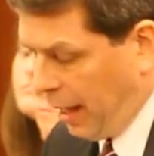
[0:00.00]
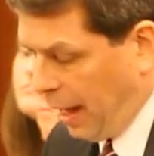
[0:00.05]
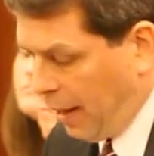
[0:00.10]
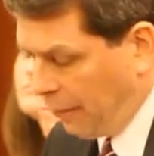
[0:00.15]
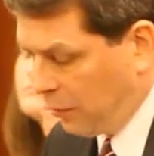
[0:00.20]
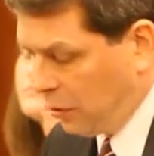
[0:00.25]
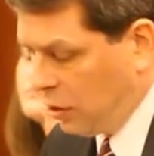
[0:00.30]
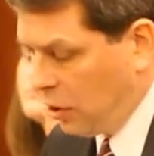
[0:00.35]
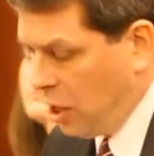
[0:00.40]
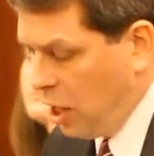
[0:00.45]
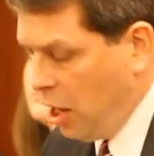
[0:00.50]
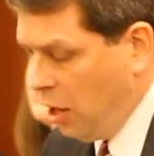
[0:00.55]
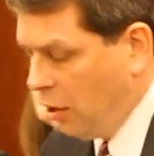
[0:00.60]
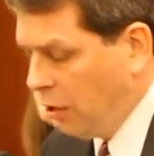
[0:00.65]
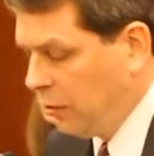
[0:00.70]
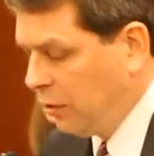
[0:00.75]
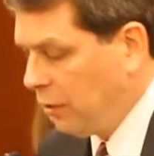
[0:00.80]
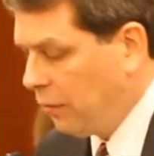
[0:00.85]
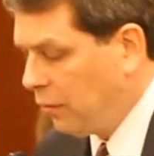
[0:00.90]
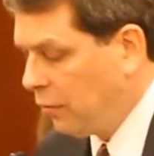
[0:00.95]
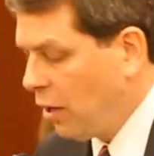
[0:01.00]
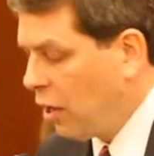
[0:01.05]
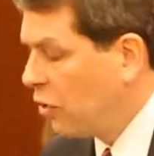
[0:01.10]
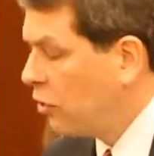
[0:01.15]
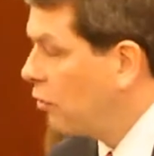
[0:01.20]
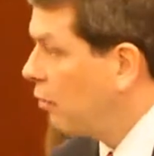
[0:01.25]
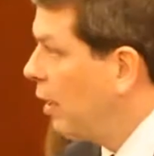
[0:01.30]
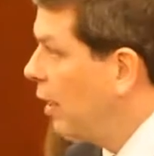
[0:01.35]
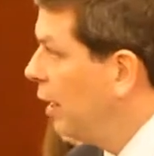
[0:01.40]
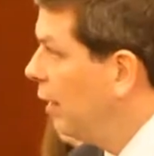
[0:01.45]
After years of
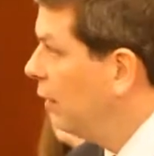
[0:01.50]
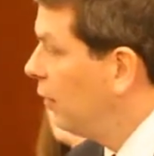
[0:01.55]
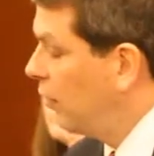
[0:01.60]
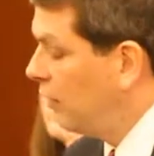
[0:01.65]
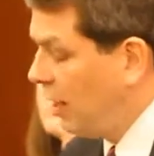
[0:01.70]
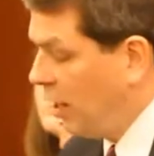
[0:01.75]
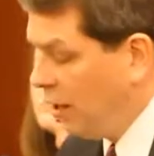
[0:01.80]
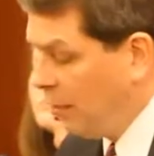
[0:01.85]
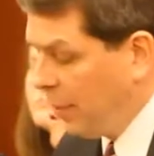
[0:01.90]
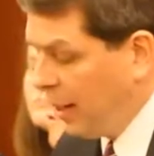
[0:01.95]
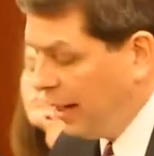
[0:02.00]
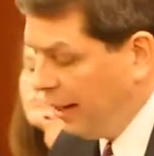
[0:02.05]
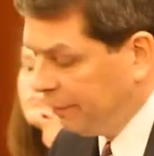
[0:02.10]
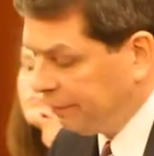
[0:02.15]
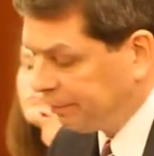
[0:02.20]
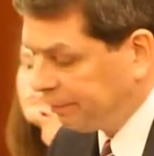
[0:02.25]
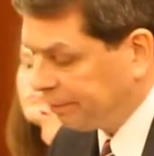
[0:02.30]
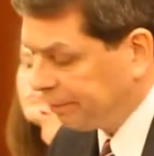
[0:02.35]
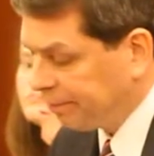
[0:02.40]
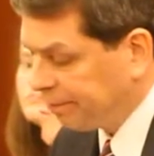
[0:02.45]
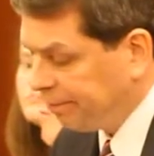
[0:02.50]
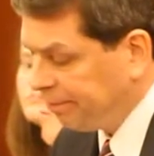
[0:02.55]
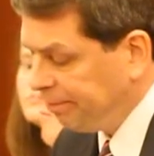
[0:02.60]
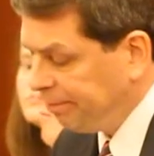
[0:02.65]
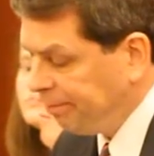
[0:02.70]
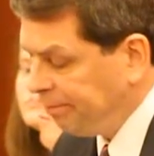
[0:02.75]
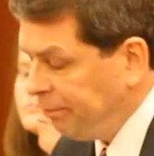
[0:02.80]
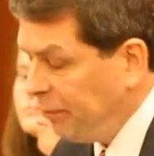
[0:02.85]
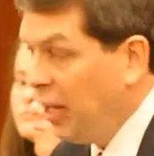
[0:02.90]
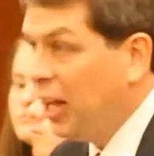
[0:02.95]
frustrating stalemate,
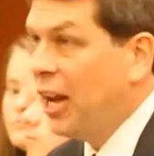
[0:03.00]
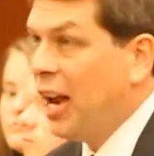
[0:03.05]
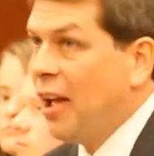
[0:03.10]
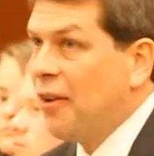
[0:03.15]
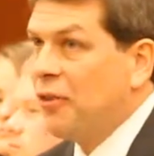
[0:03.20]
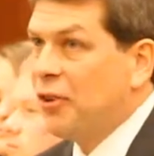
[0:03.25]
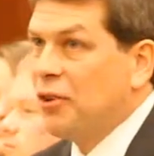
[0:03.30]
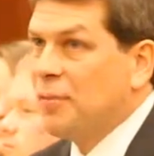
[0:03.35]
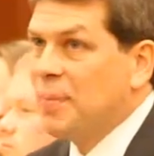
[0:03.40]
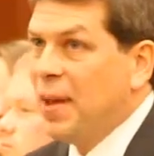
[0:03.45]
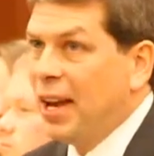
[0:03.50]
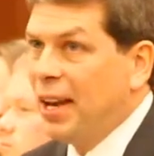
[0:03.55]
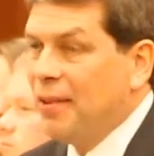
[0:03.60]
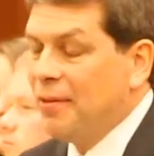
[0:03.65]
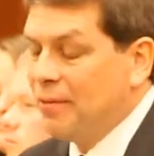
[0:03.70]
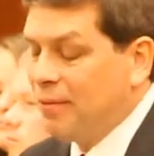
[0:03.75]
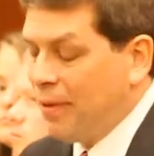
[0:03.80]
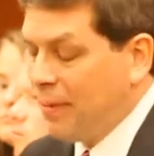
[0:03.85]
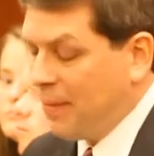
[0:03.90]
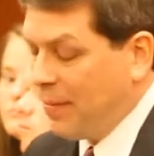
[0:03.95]
and I heard many